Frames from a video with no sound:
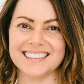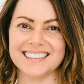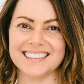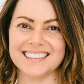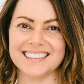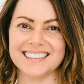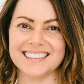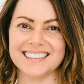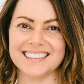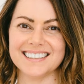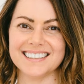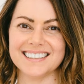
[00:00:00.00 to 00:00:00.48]

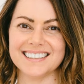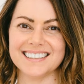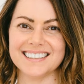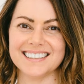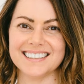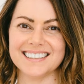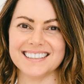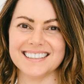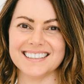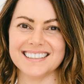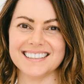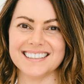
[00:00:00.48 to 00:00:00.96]

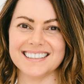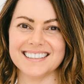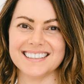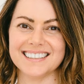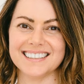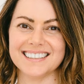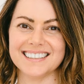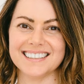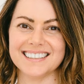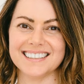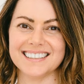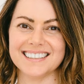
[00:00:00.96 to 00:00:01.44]

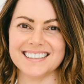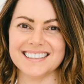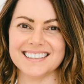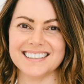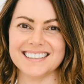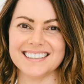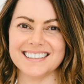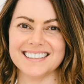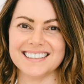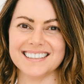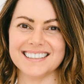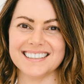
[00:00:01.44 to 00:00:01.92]

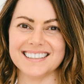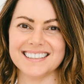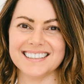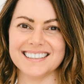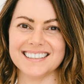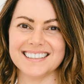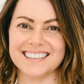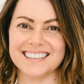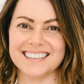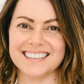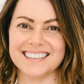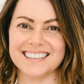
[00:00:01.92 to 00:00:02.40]

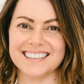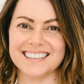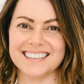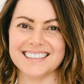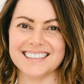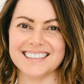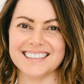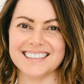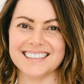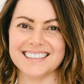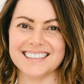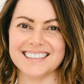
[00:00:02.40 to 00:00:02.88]

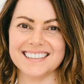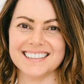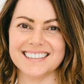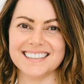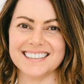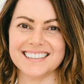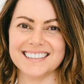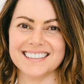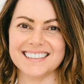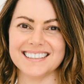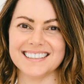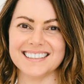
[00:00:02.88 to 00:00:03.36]

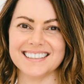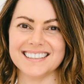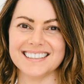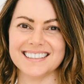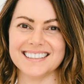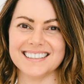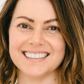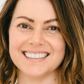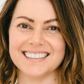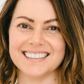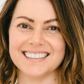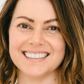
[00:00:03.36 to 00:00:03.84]

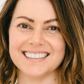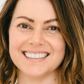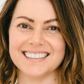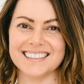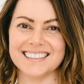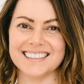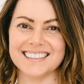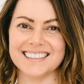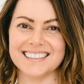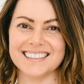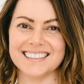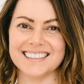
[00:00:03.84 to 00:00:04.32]

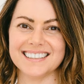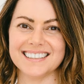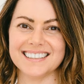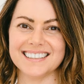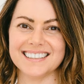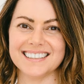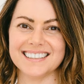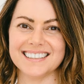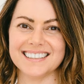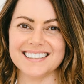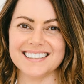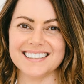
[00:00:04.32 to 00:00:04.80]

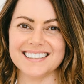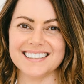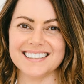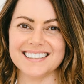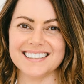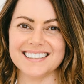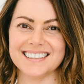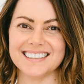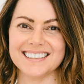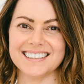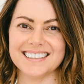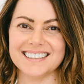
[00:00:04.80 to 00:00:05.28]

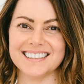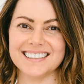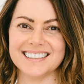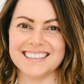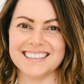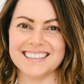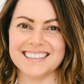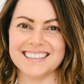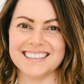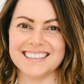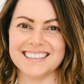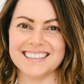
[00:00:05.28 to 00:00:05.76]

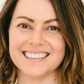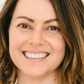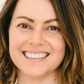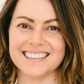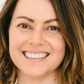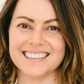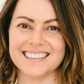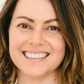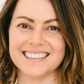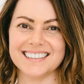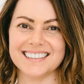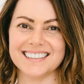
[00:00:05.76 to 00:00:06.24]

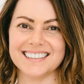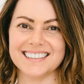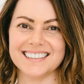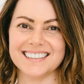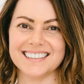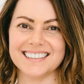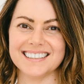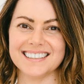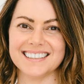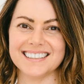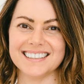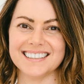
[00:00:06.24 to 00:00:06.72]

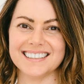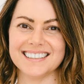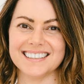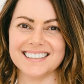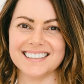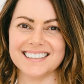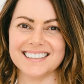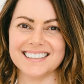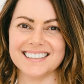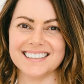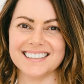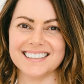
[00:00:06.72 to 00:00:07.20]

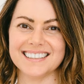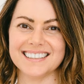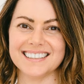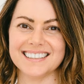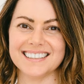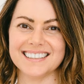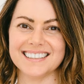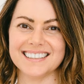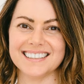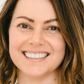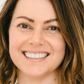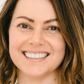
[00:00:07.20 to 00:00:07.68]

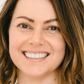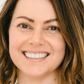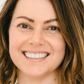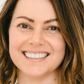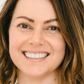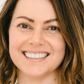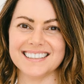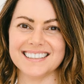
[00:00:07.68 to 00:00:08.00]
This is a still picture; no speech is visible.